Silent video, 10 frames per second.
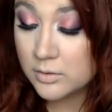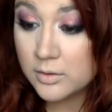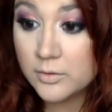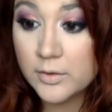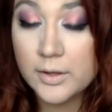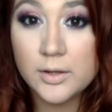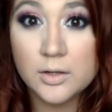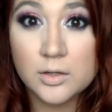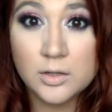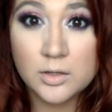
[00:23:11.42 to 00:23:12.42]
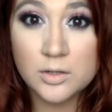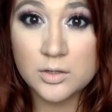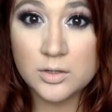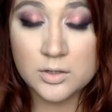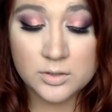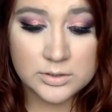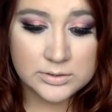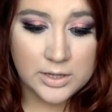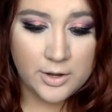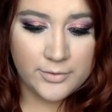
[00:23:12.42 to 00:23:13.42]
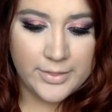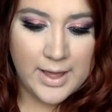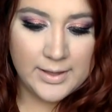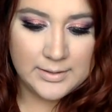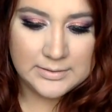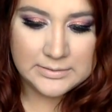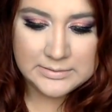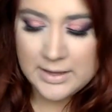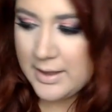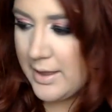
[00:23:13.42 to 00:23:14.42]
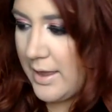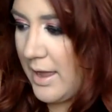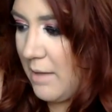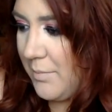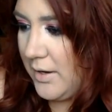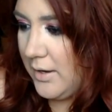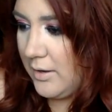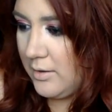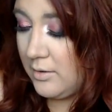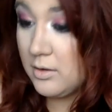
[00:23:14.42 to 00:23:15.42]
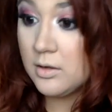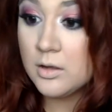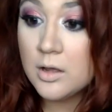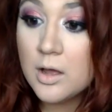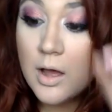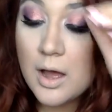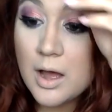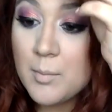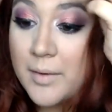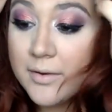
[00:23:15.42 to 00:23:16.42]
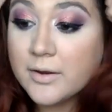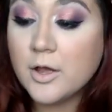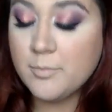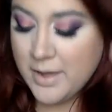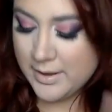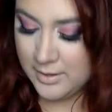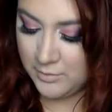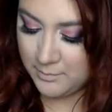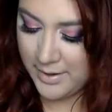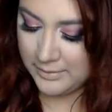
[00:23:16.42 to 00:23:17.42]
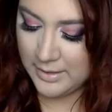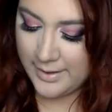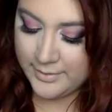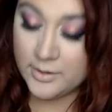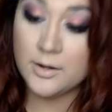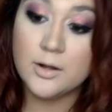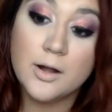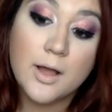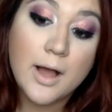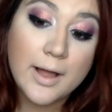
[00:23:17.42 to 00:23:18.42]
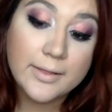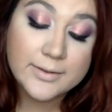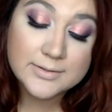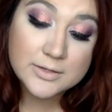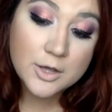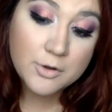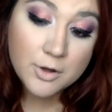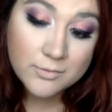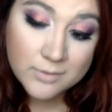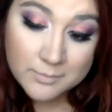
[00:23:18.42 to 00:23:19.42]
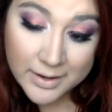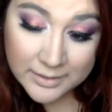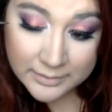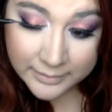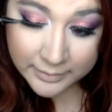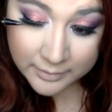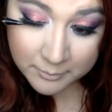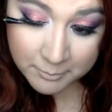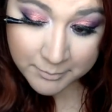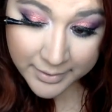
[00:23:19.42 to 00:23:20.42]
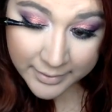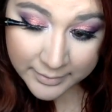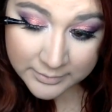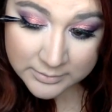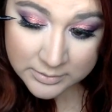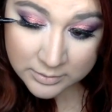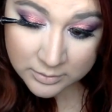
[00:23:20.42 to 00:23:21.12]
Okay. So that is happening. I'm gonna go back in with my liner. I like to go over my band